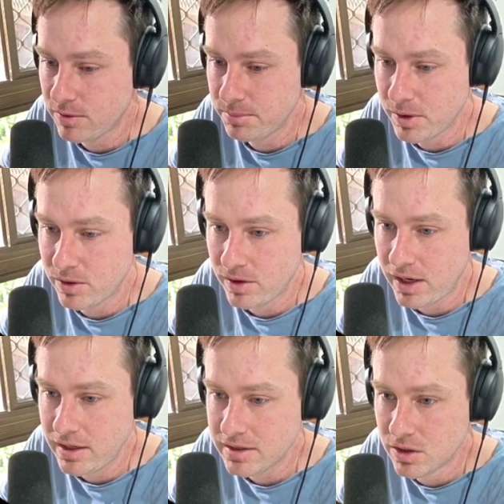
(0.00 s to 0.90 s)
the
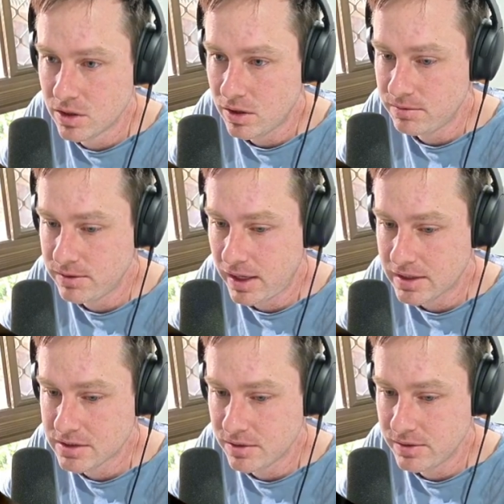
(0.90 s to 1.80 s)
creators of
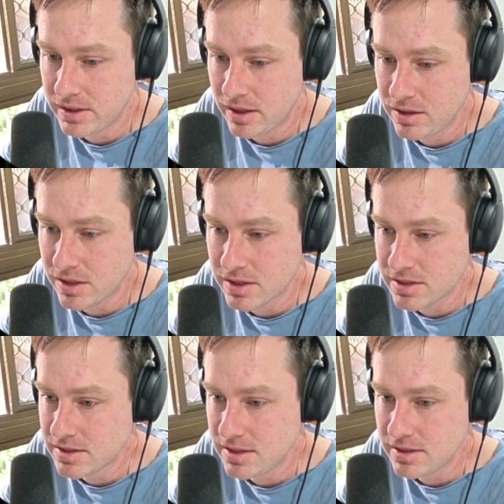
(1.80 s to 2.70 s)
Flux over here. You can
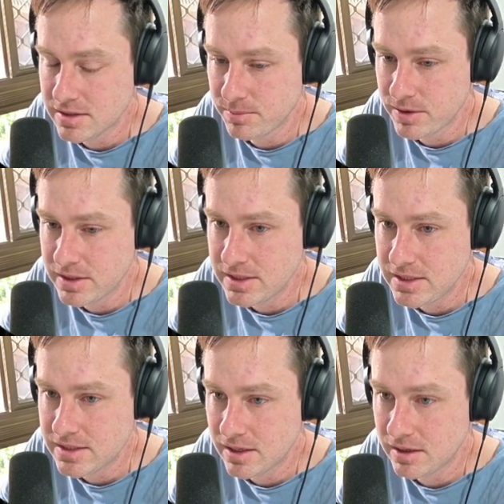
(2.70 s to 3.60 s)
see some of the
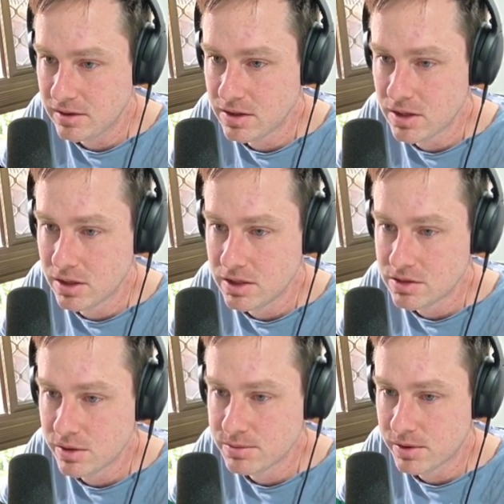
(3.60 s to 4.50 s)
detail in
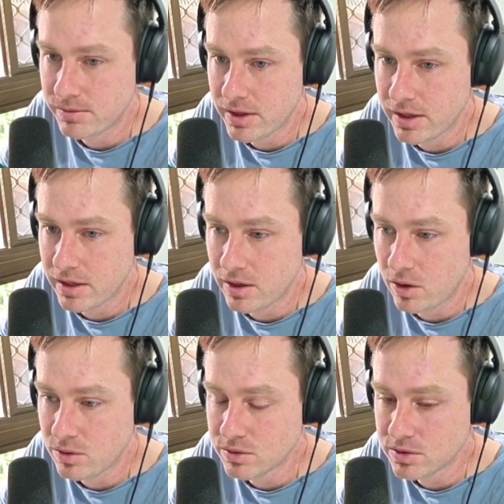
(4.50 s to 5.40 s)
terms of the
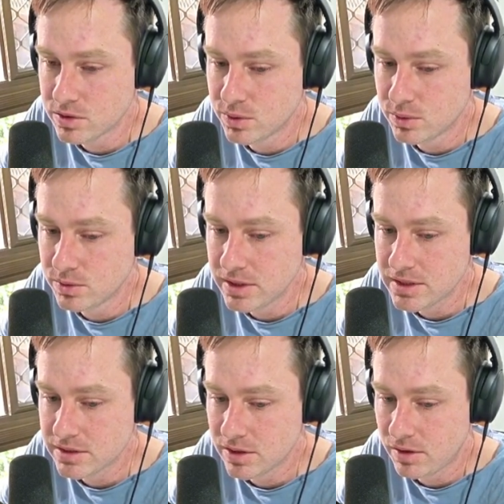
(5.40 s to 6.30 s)
old
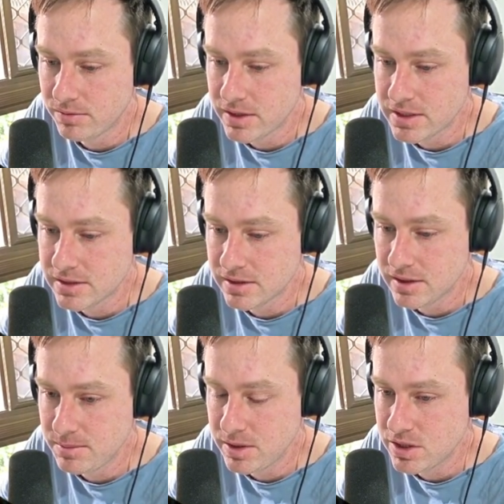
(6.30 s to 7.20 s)
schoolness of this
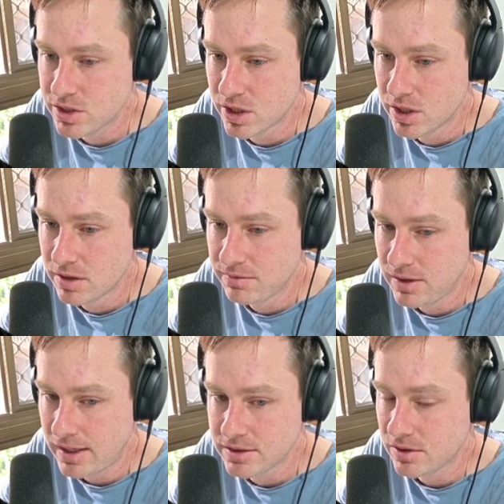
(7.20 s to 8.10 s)
image.
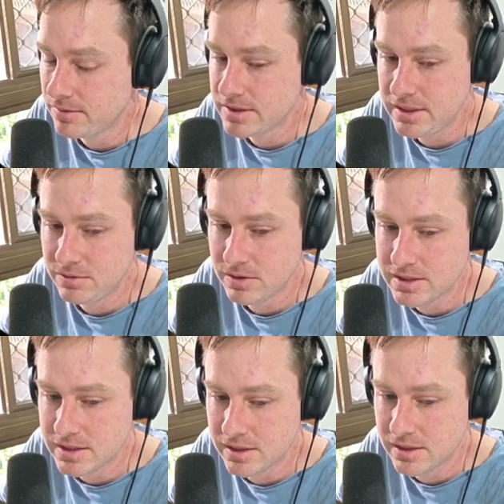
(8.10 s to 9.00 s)
Flux obviously
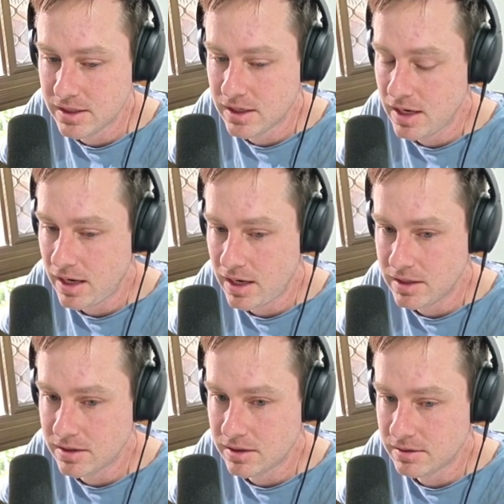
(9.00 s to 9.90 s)
written
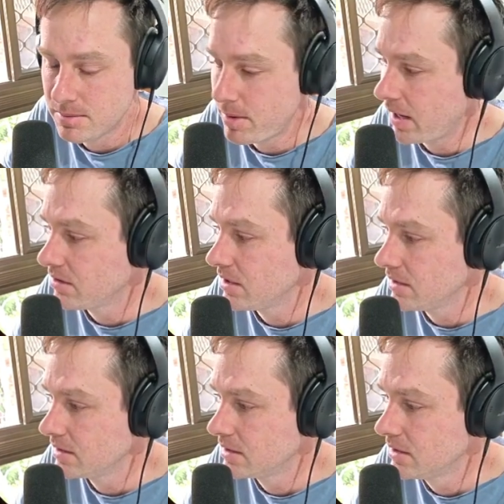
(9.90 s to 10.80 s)
and the
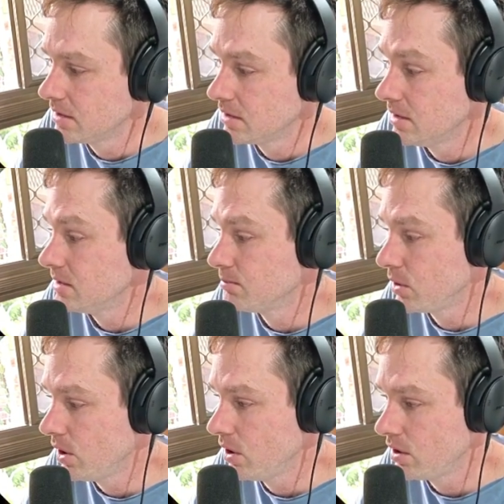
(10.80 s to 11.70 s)
background is
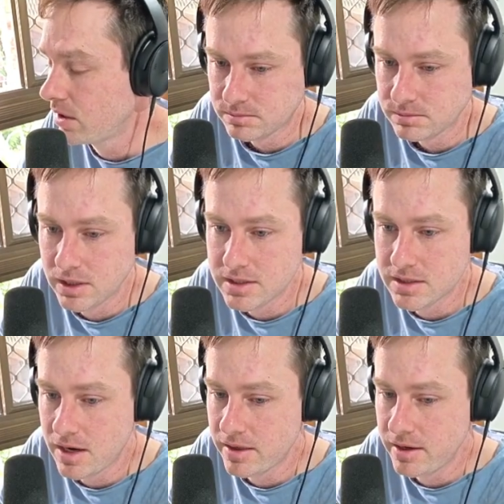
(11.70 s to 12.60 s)
blurred. Here's
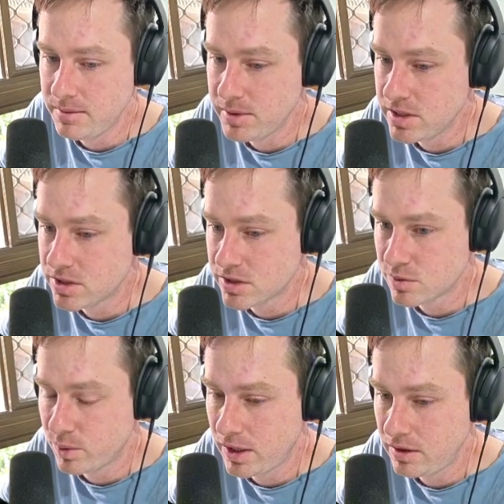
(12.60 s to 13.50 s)
another image as
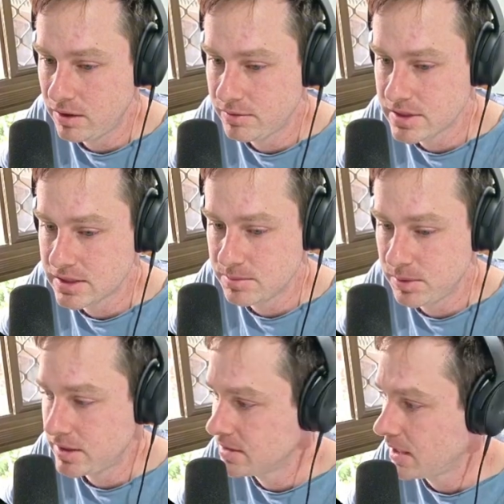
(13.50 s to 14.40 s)
well of a
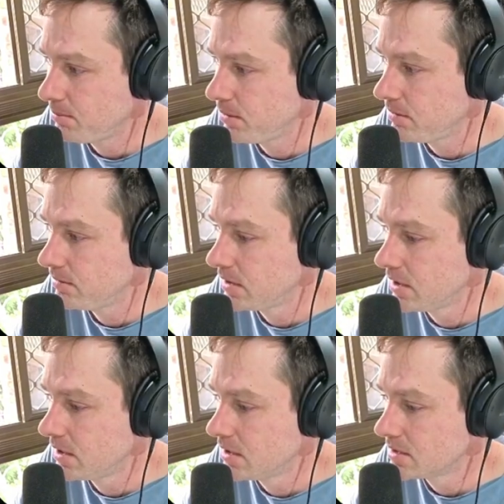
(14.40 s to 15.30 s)
similar type of
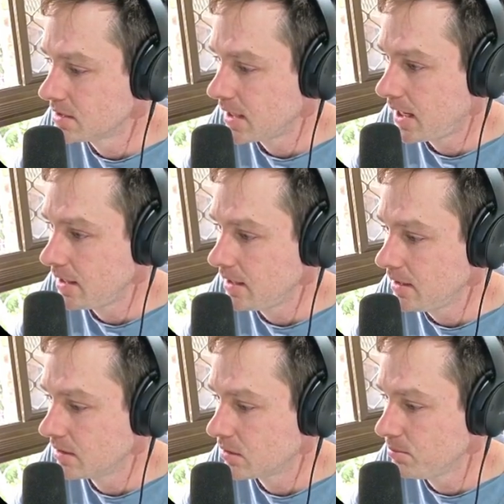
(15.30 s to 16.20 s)

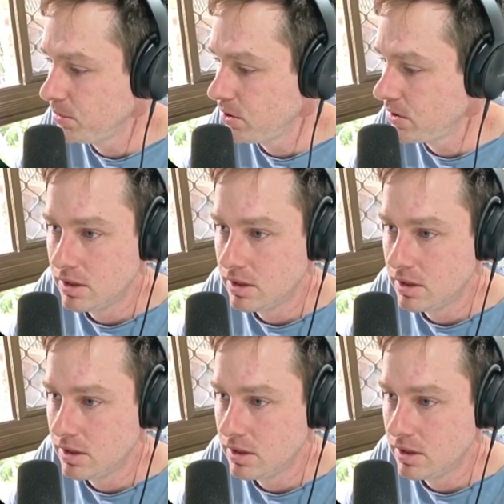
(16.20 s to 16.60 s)
Starling computer